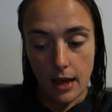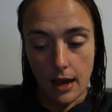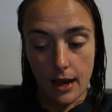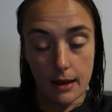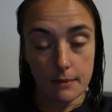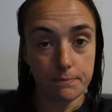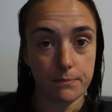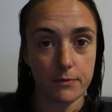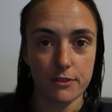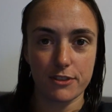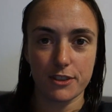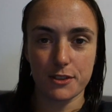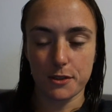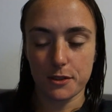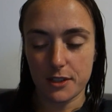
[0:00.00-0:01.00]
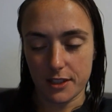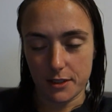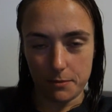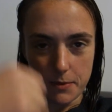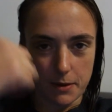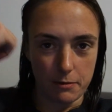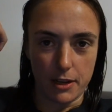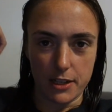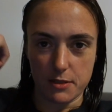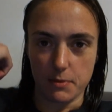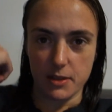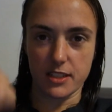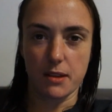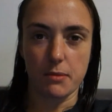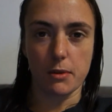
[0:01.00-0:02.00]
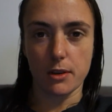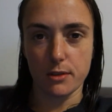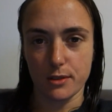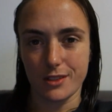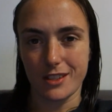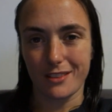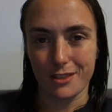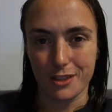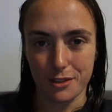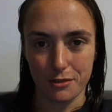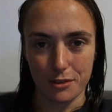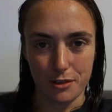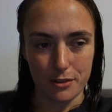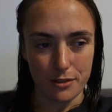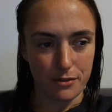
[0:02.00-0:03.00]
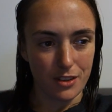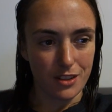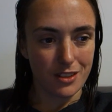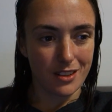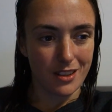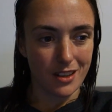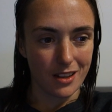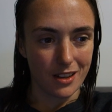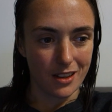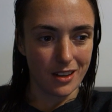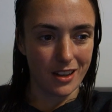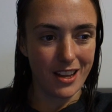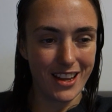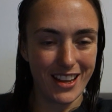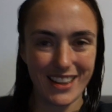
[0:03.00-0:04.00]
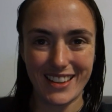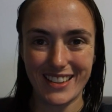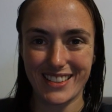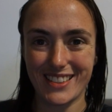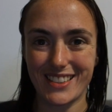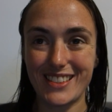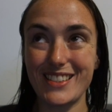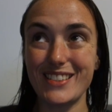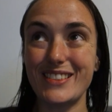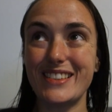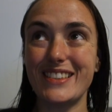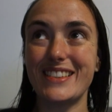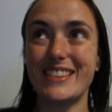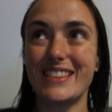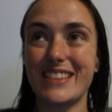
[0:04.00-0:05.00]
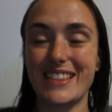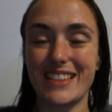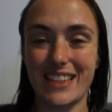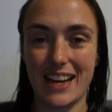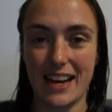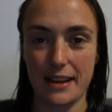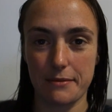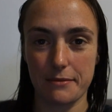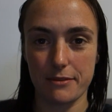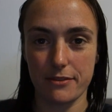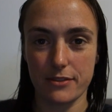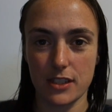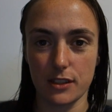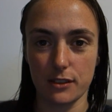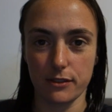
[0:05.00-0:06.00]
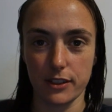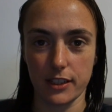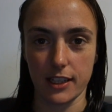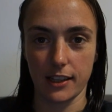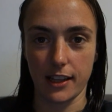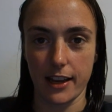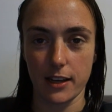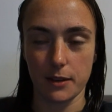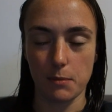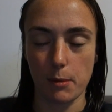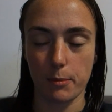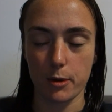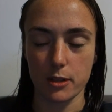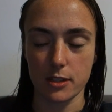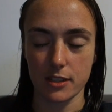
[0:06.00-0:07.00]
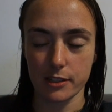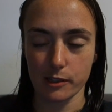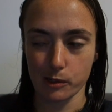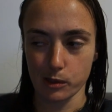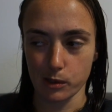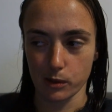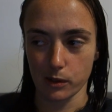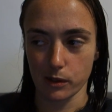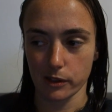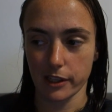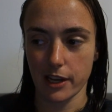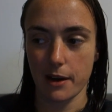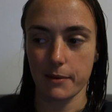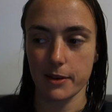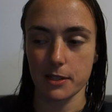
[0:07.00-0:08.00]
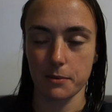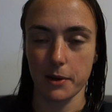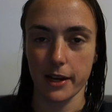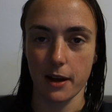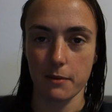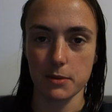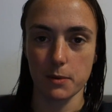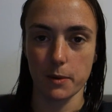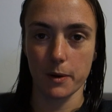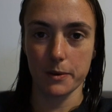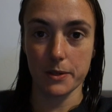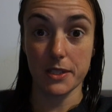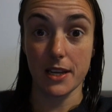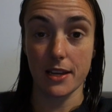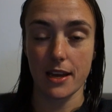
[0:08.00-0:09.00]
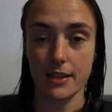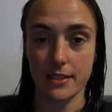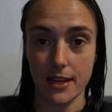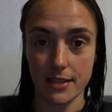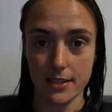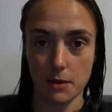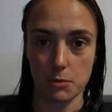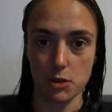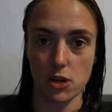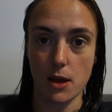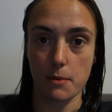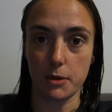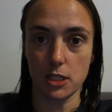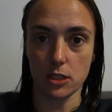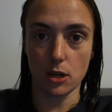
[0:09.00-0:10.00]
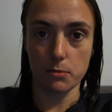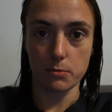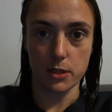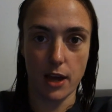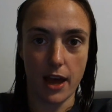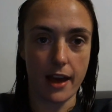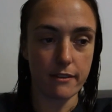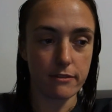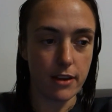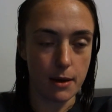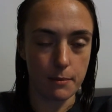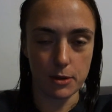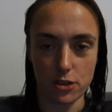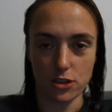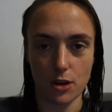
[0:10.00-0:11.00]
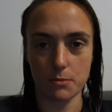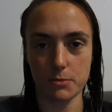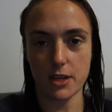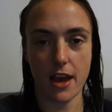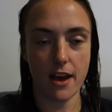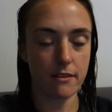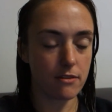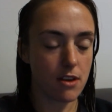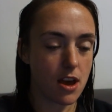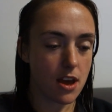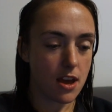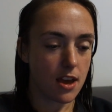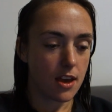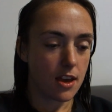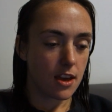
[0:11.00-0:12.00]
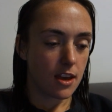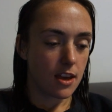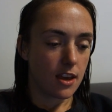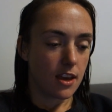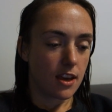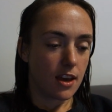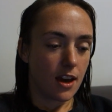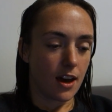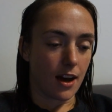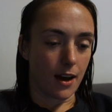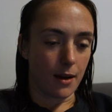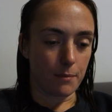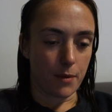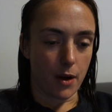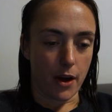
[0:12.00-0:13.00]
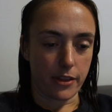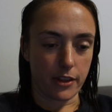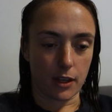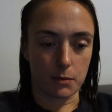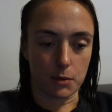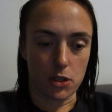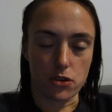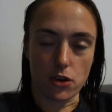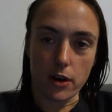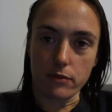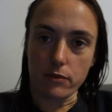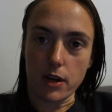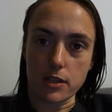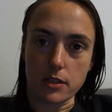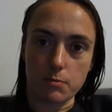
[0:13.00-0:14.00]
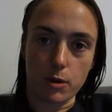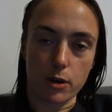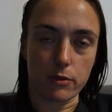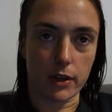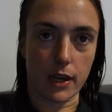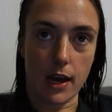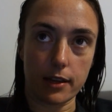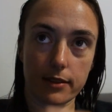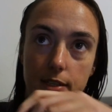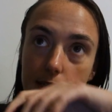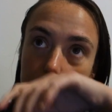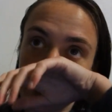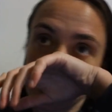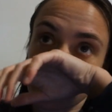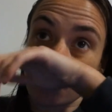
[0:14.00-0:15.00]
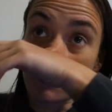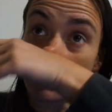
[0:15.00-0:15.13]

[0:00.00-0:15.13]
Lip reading: It feels good to be reaching my step goals and stuff because of CrossFit. It's good. I'm still feeling elated. My body's still sore. Can't wait to wake up tomorrow and assess how much DOMS I have. I think I want to try and run tomorrow regardless.